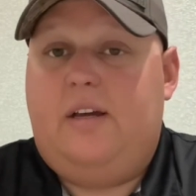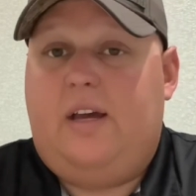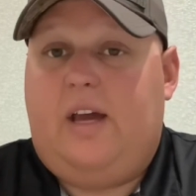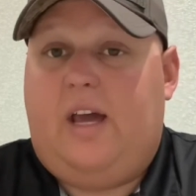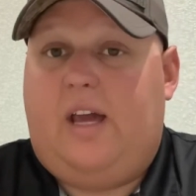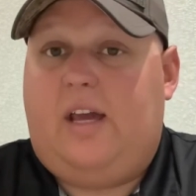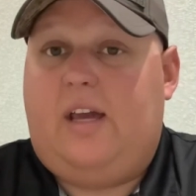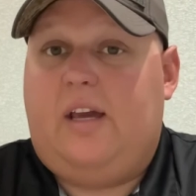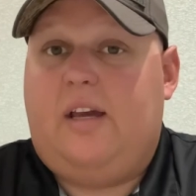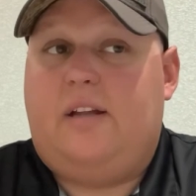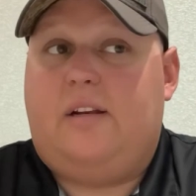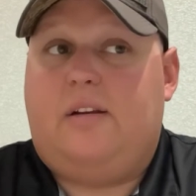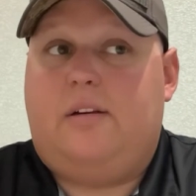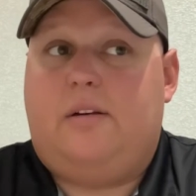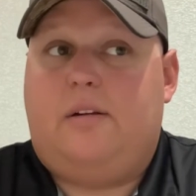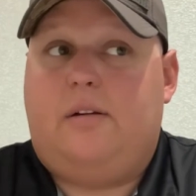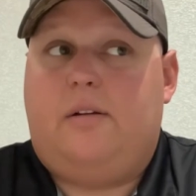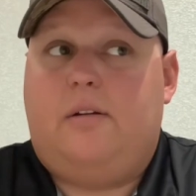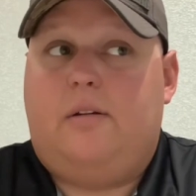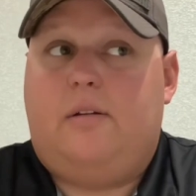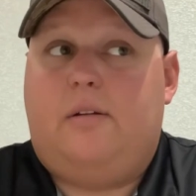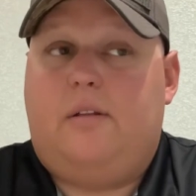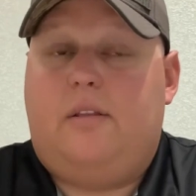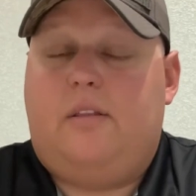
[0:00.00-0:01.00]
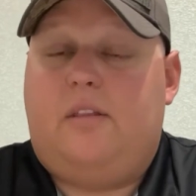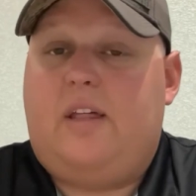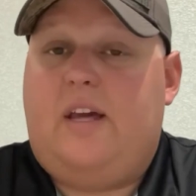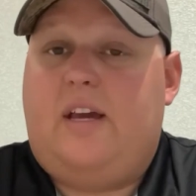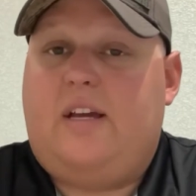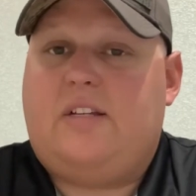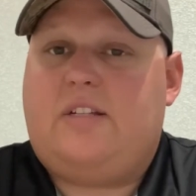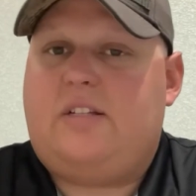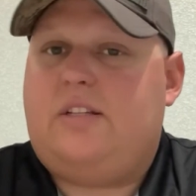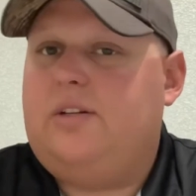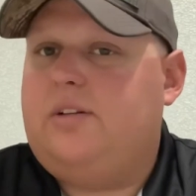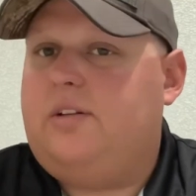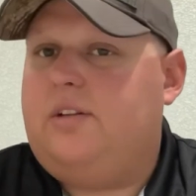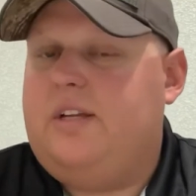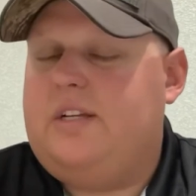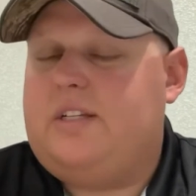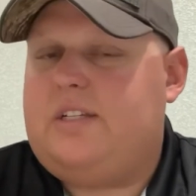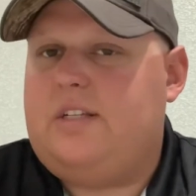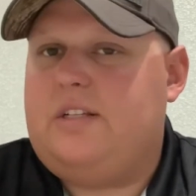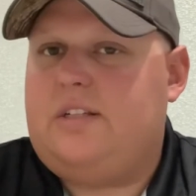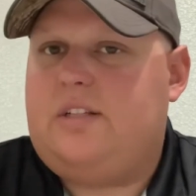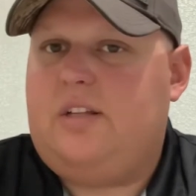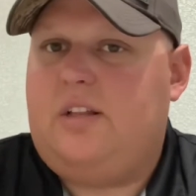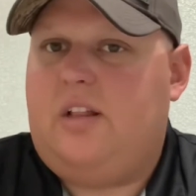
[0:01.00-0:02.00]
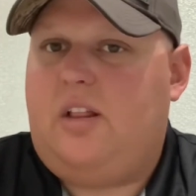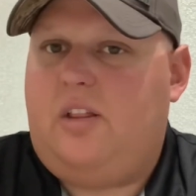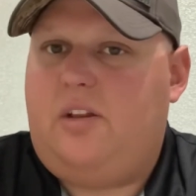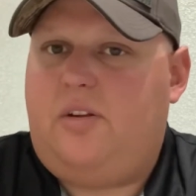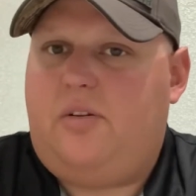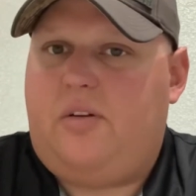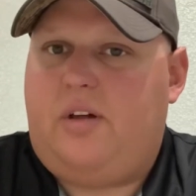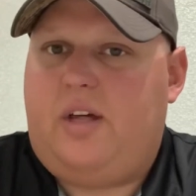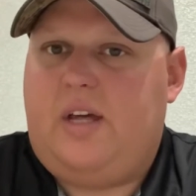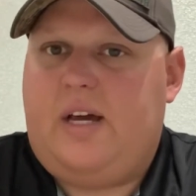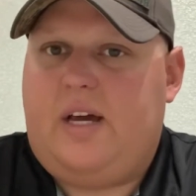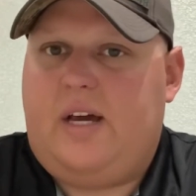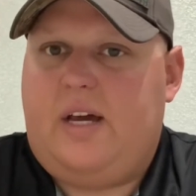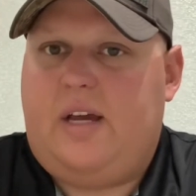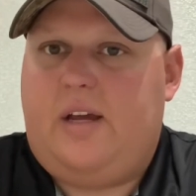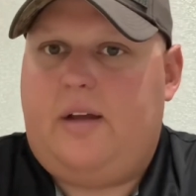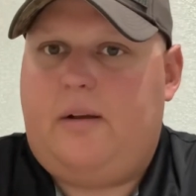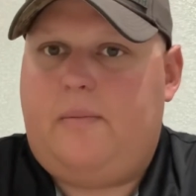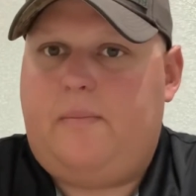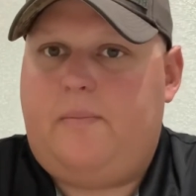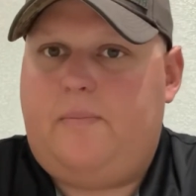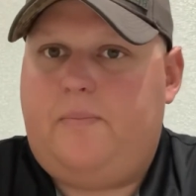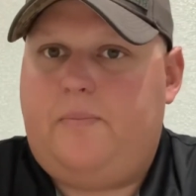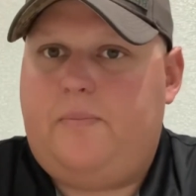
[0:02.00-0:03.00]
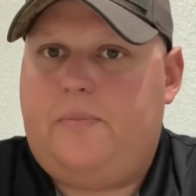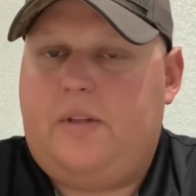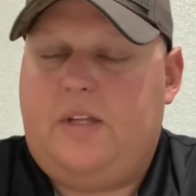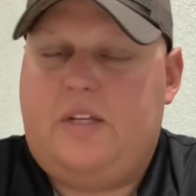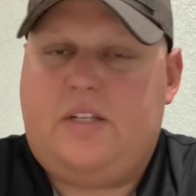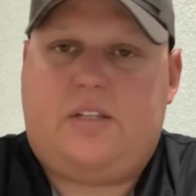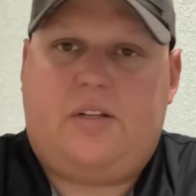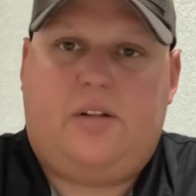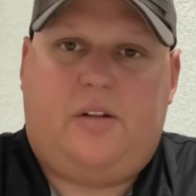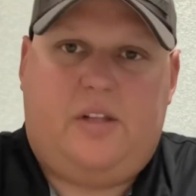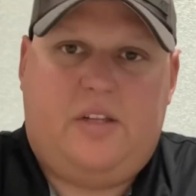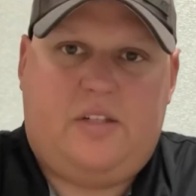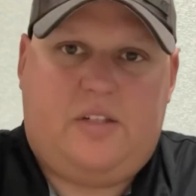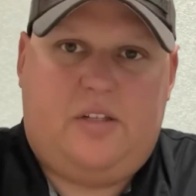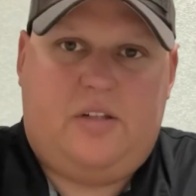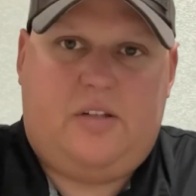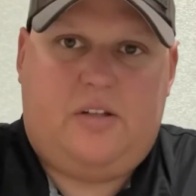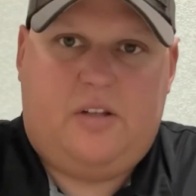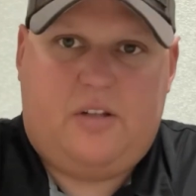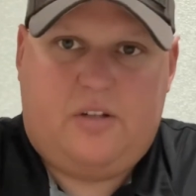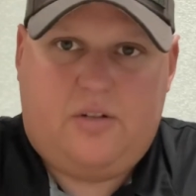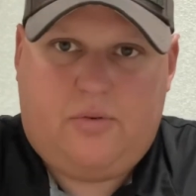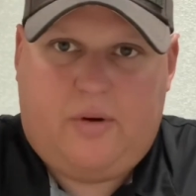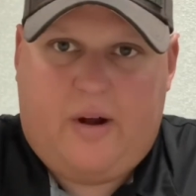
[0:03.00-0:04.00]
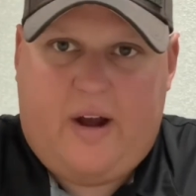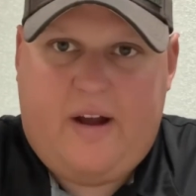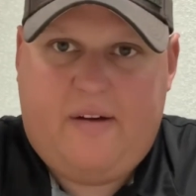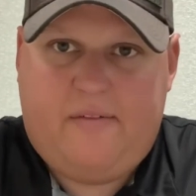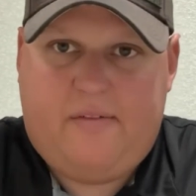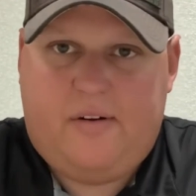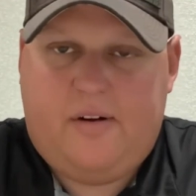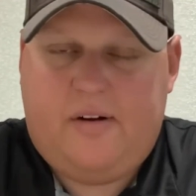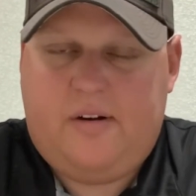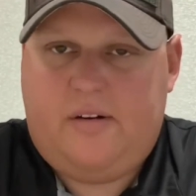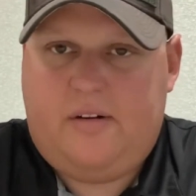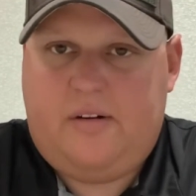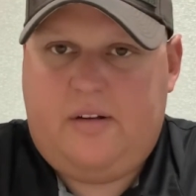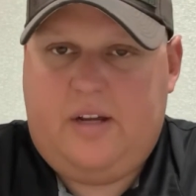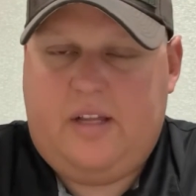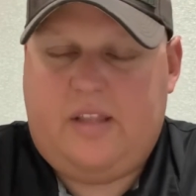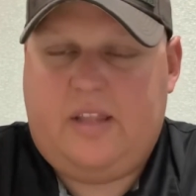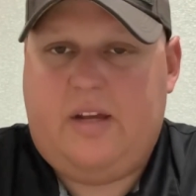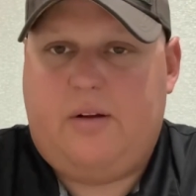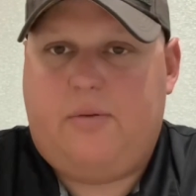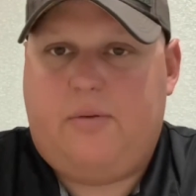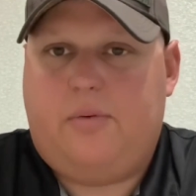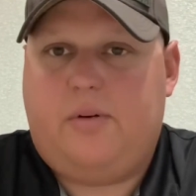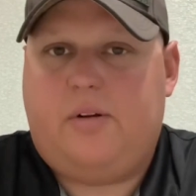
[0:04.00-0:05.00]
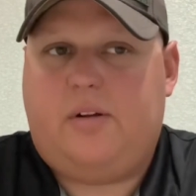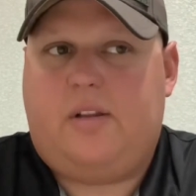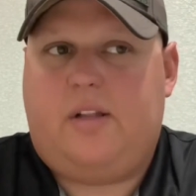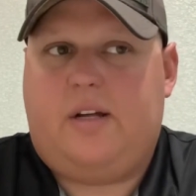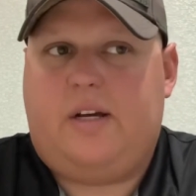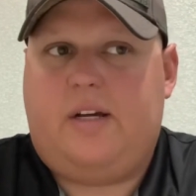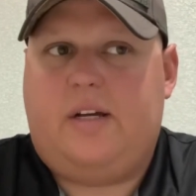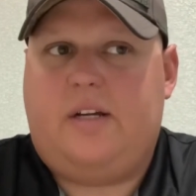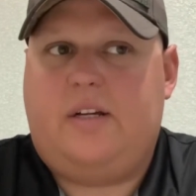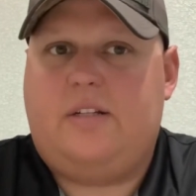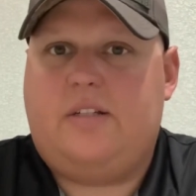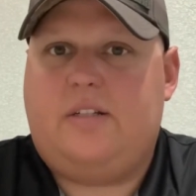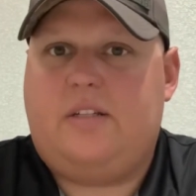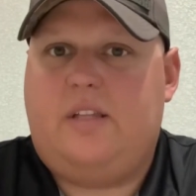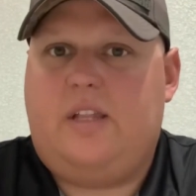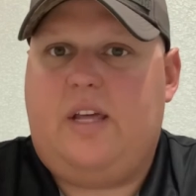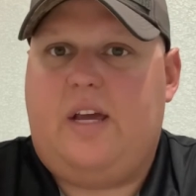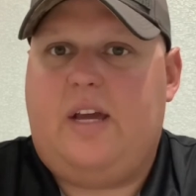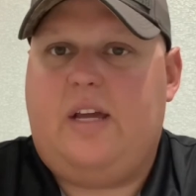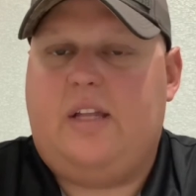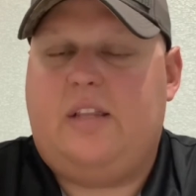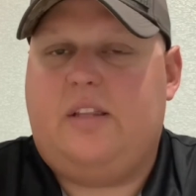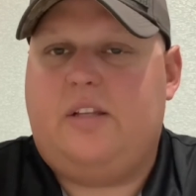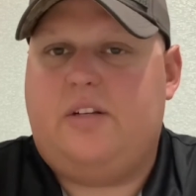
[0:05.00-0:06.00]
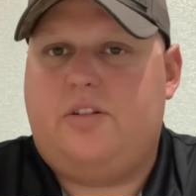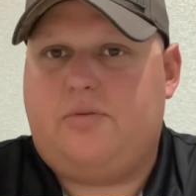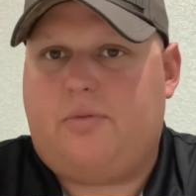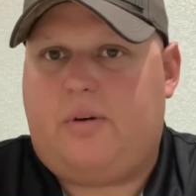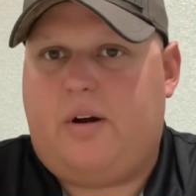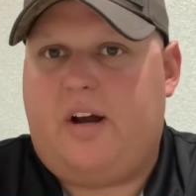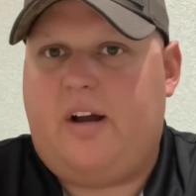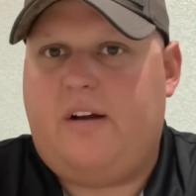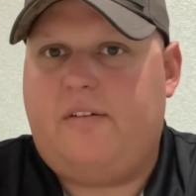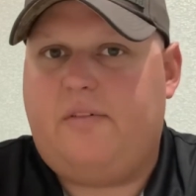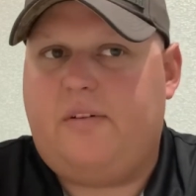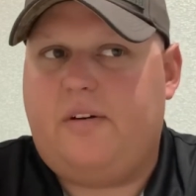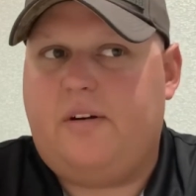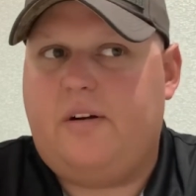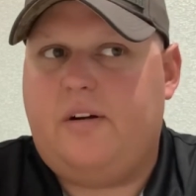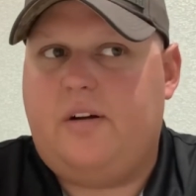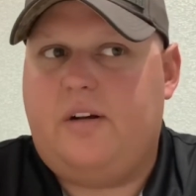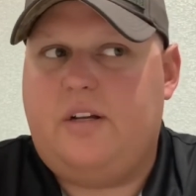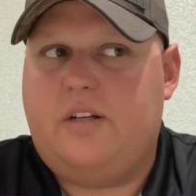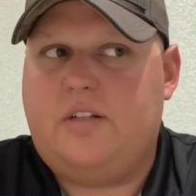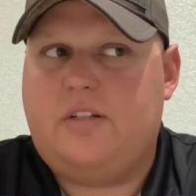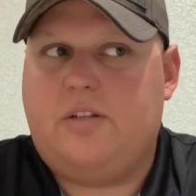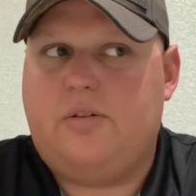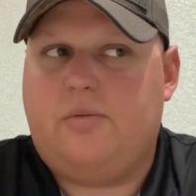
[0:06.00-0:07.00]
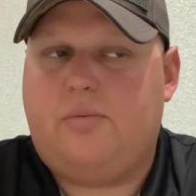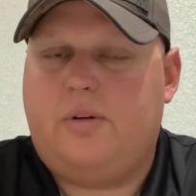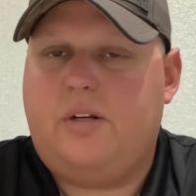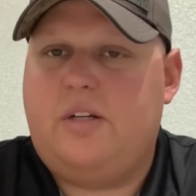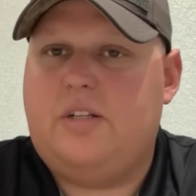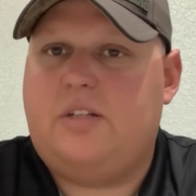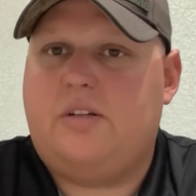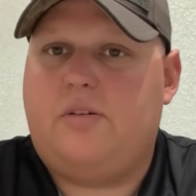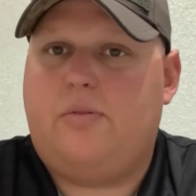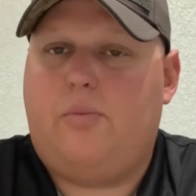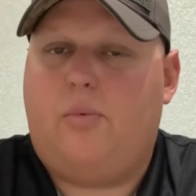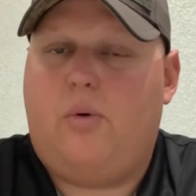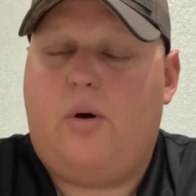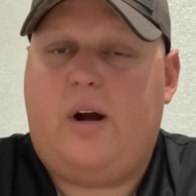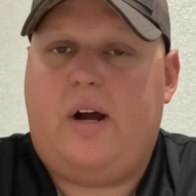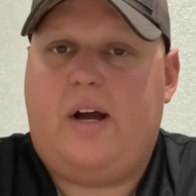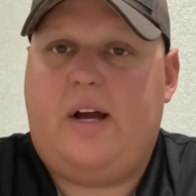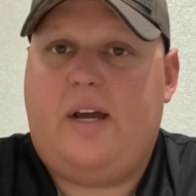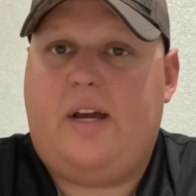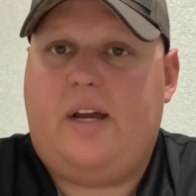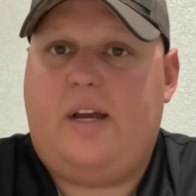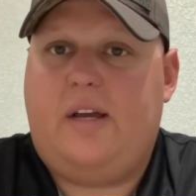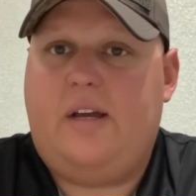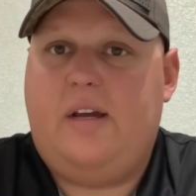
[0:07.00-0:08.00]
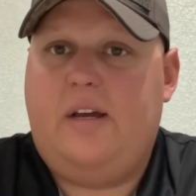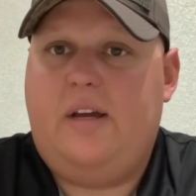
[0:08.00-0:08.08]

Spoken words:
and they still listen to the little guy, they still listen to the driver, and they realize that the driver is the reason why